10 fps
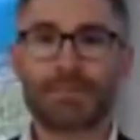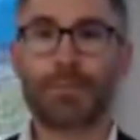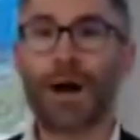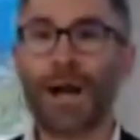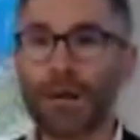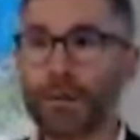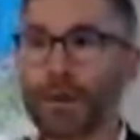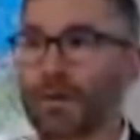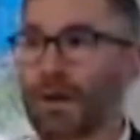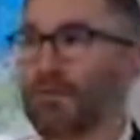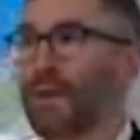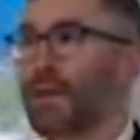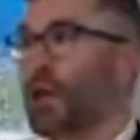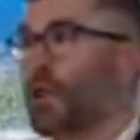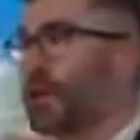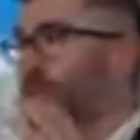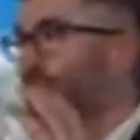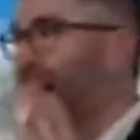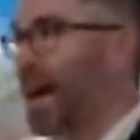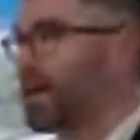Why would you have been
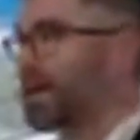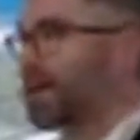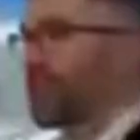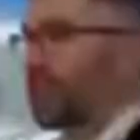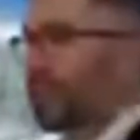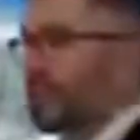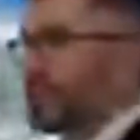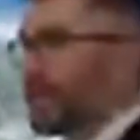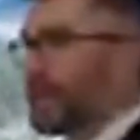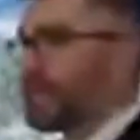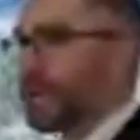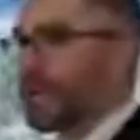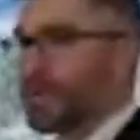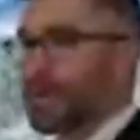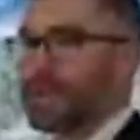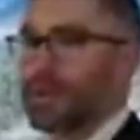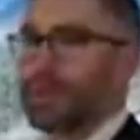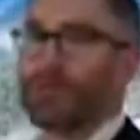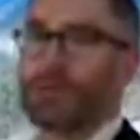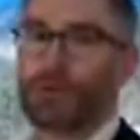thrown out of Facebook and
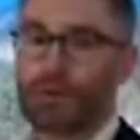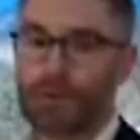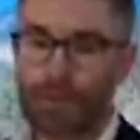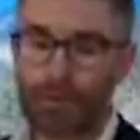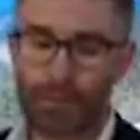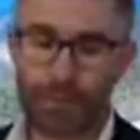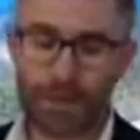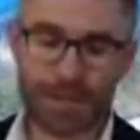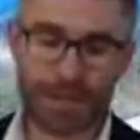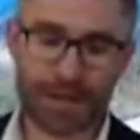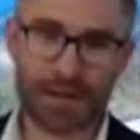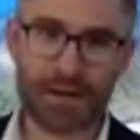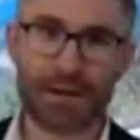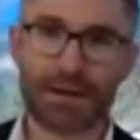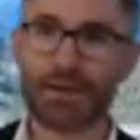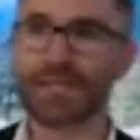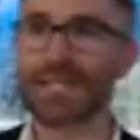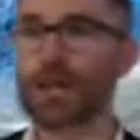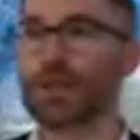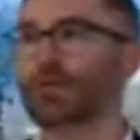Twitter for wishing the
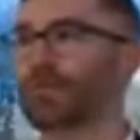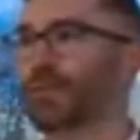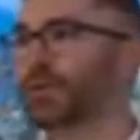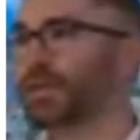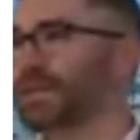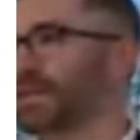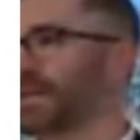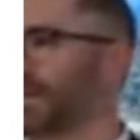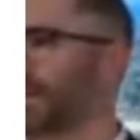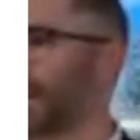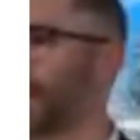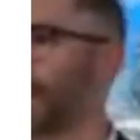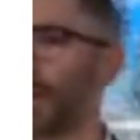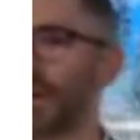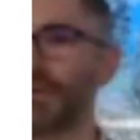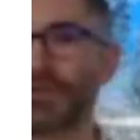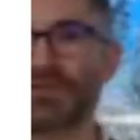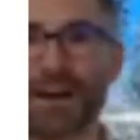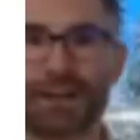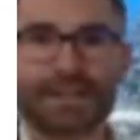death of Putin and calling for
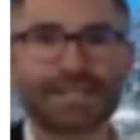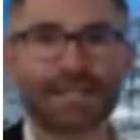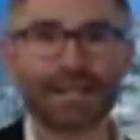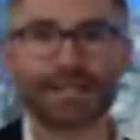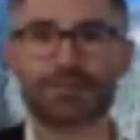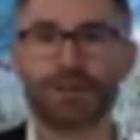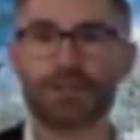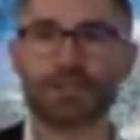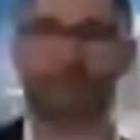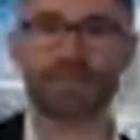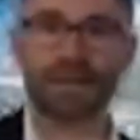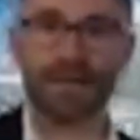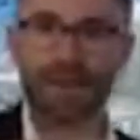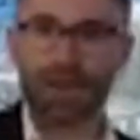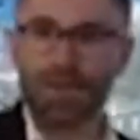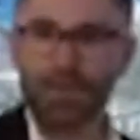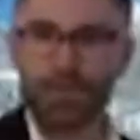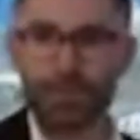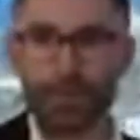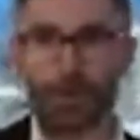violence against Russians
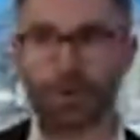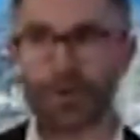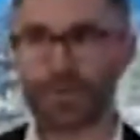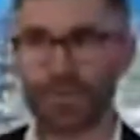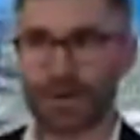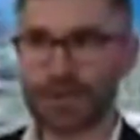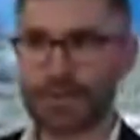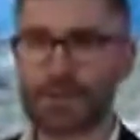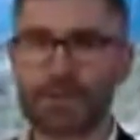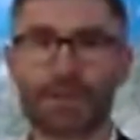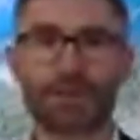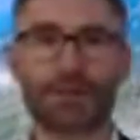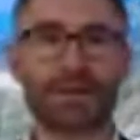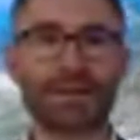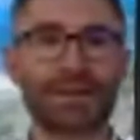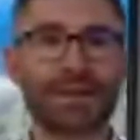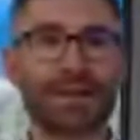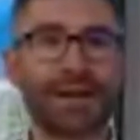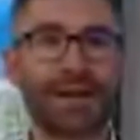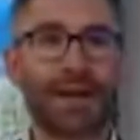before March 22?
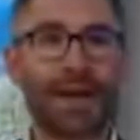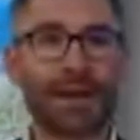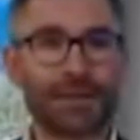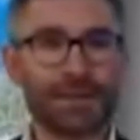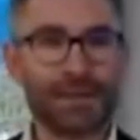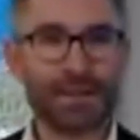And